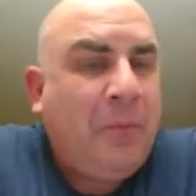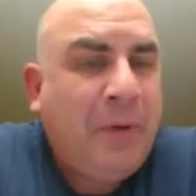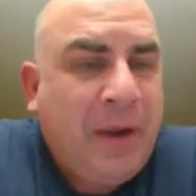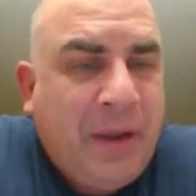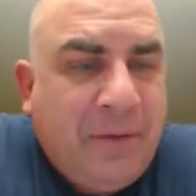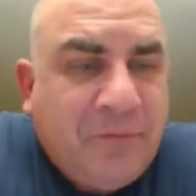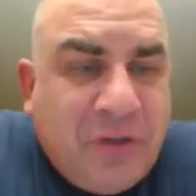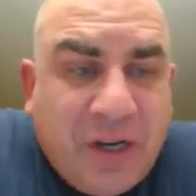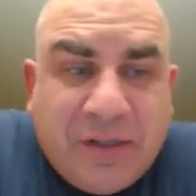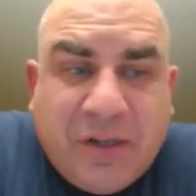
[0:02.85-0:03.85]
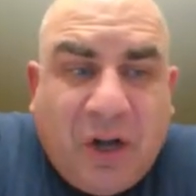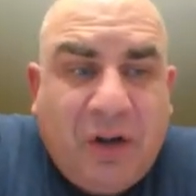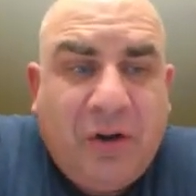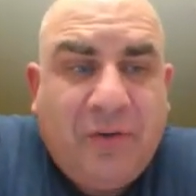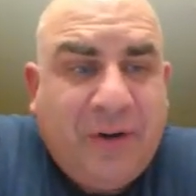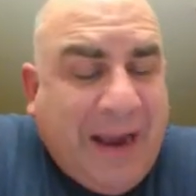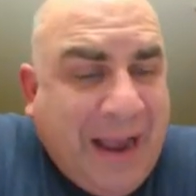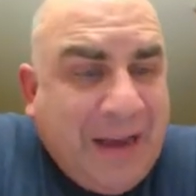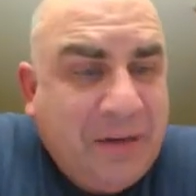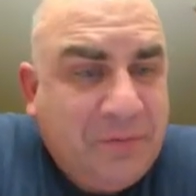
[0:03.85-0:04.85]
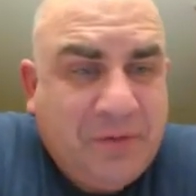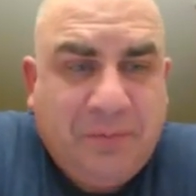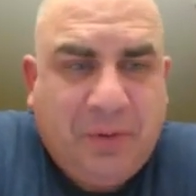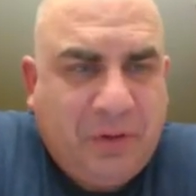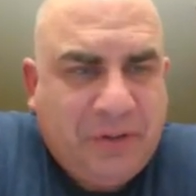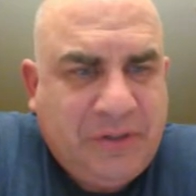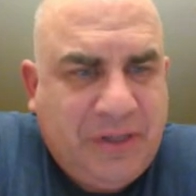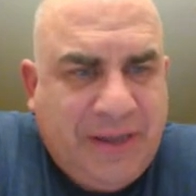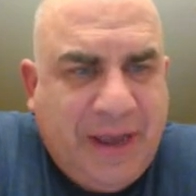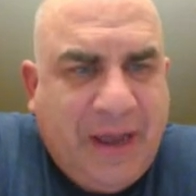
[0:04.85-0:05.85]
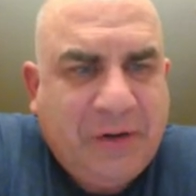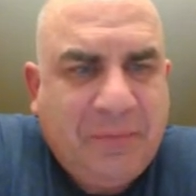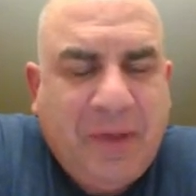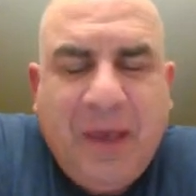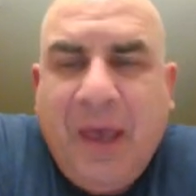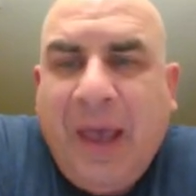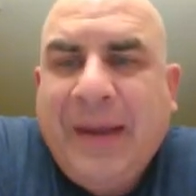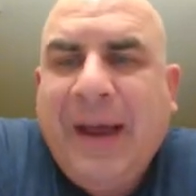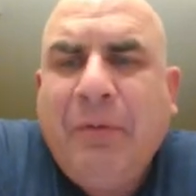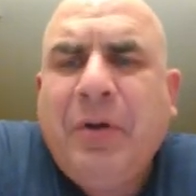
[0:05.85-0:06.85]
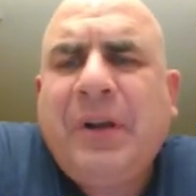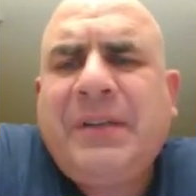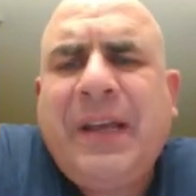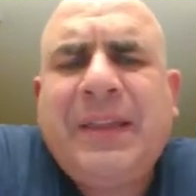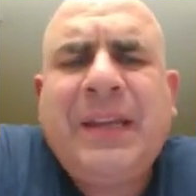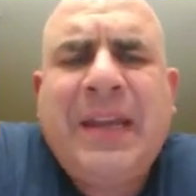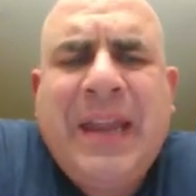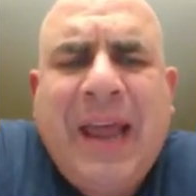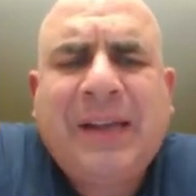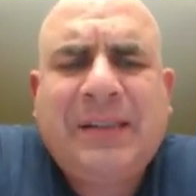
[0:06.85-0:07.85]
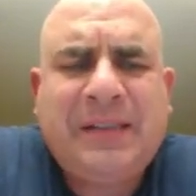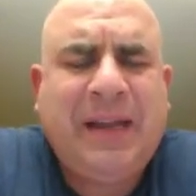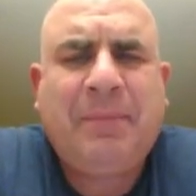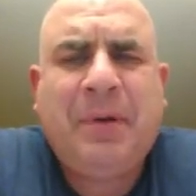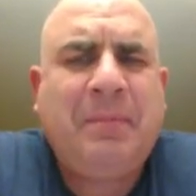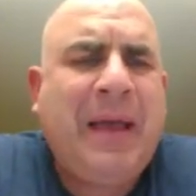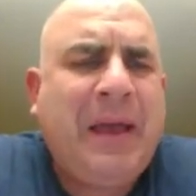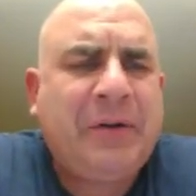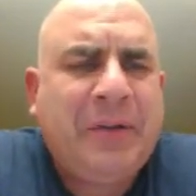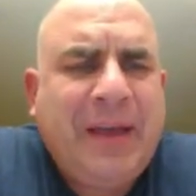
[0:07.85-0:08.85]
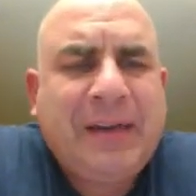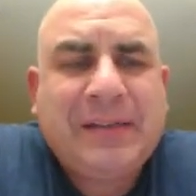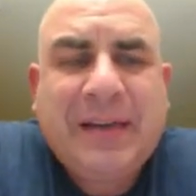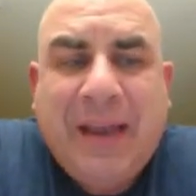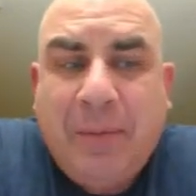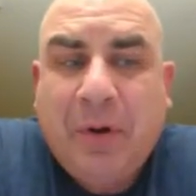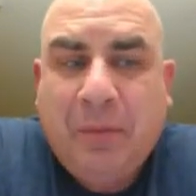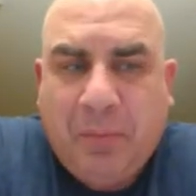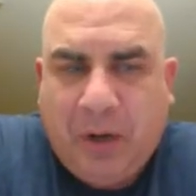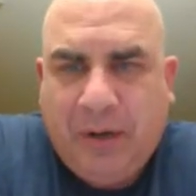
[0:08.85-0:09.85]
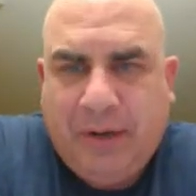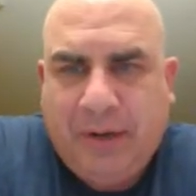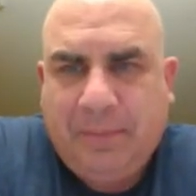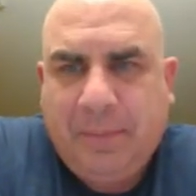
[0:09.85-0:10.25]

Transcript: We've just gone over atoms and parts of the atom. And now we're going to take the next step in matter, and that is chemical bonding.